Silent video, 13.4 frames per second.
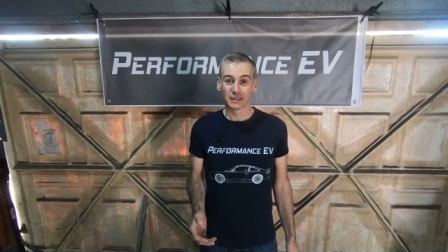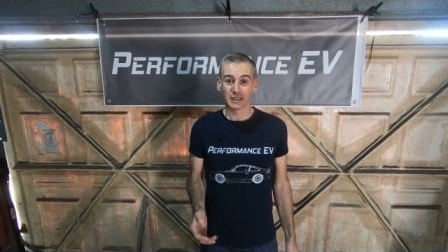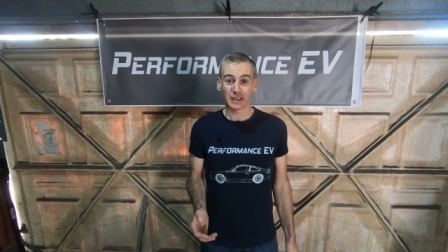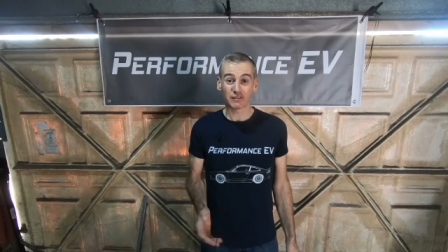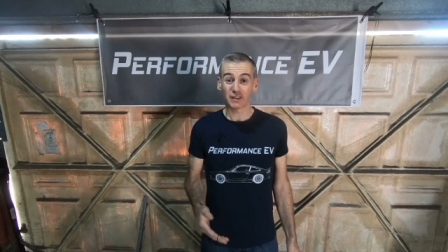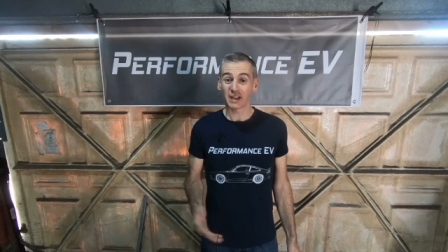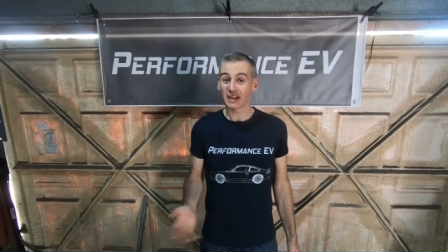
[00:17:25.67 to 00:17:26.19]

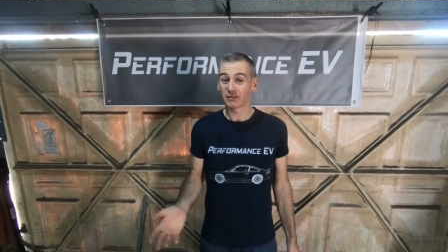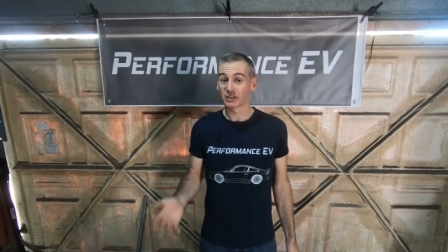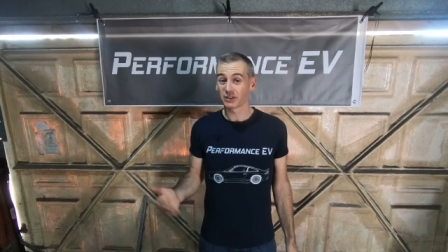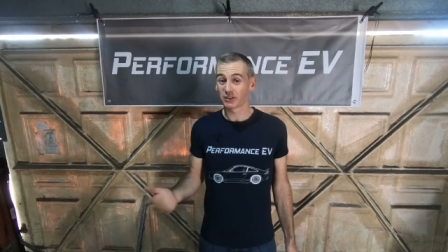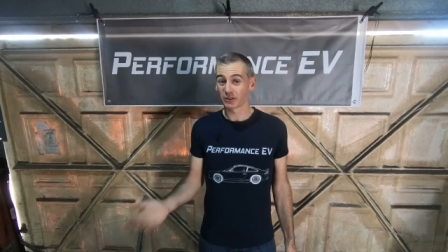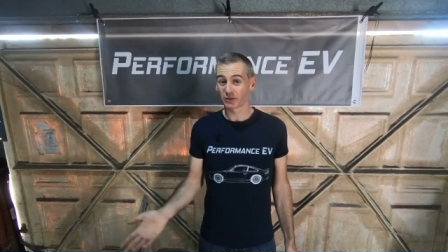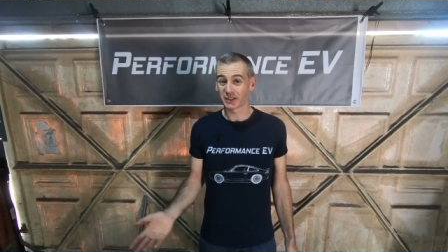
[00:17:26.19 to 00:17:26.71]
if you have and
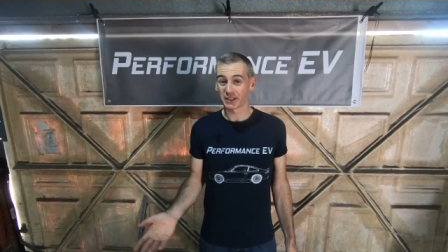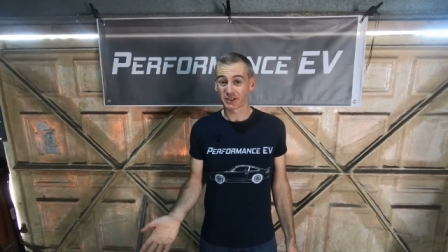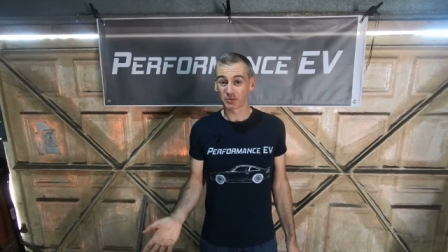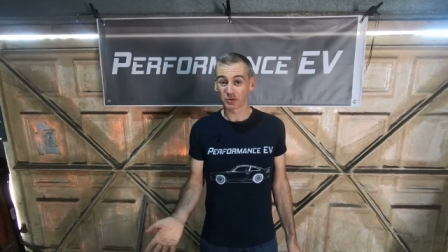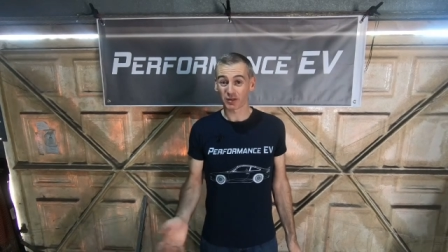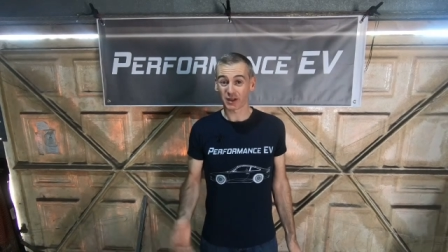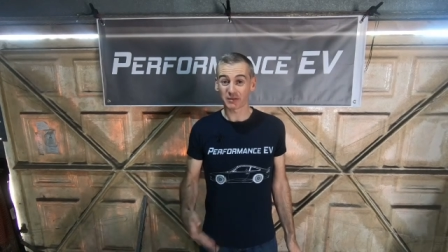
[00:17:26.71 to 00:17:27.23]
you're not already
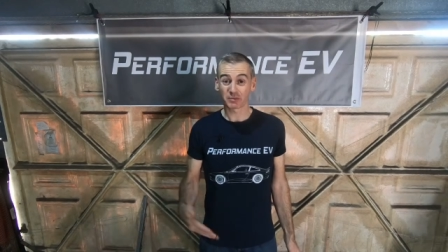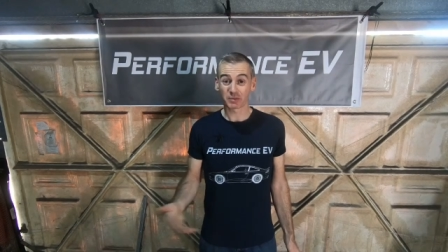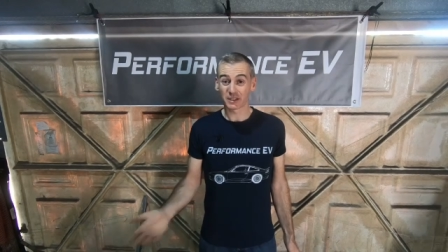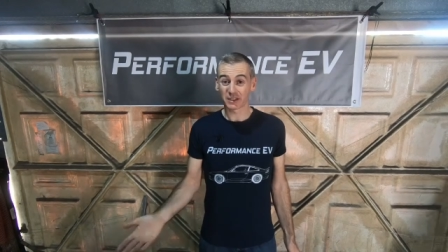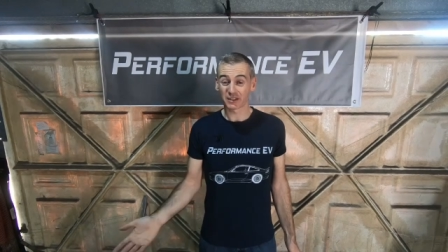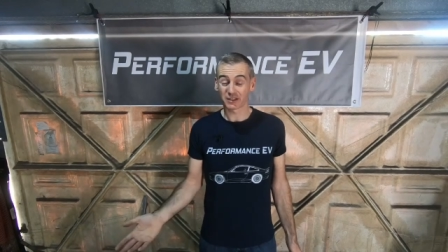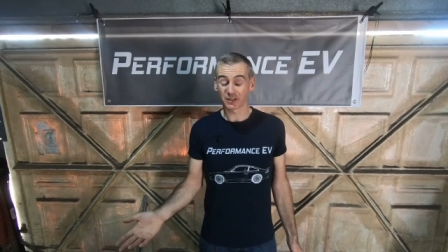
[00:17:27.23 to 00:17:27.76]
subscribed,
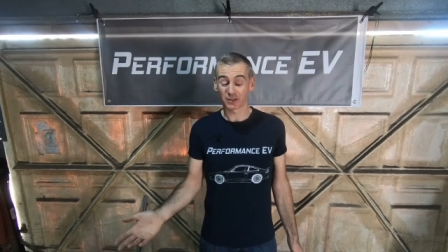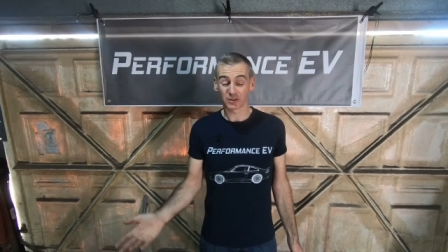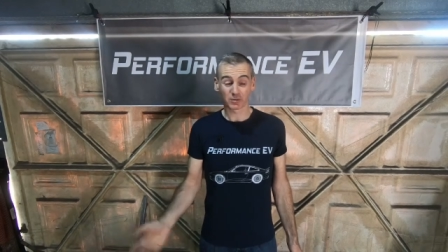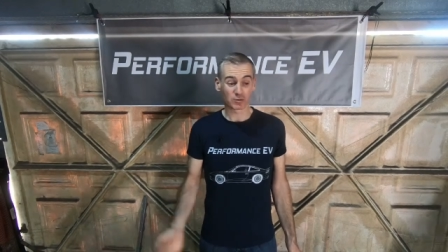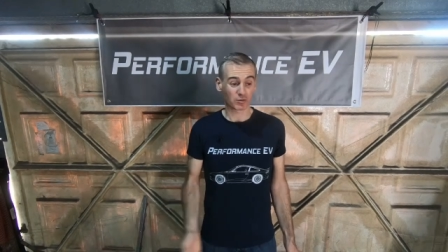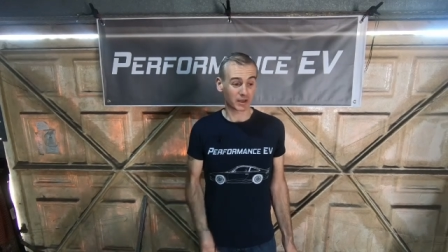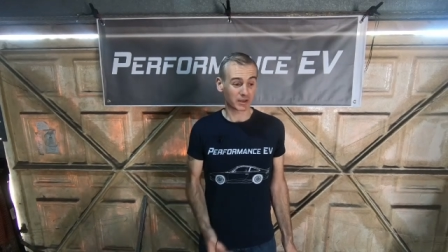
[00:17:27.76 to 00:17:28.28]
please consider
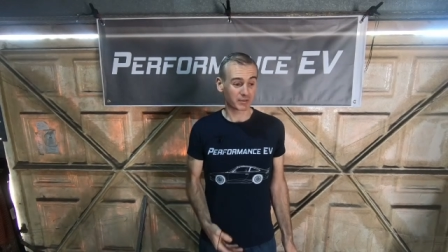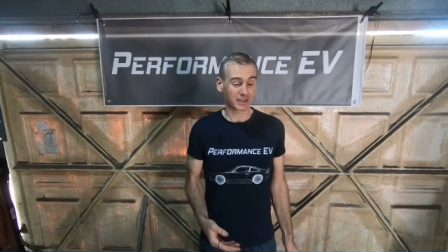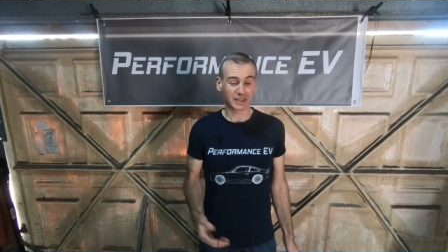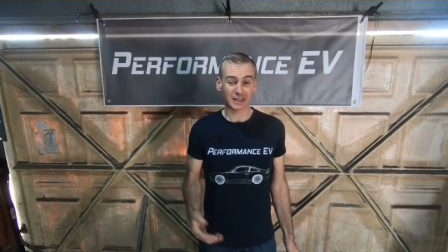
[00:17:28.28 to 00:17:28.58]
subscribing.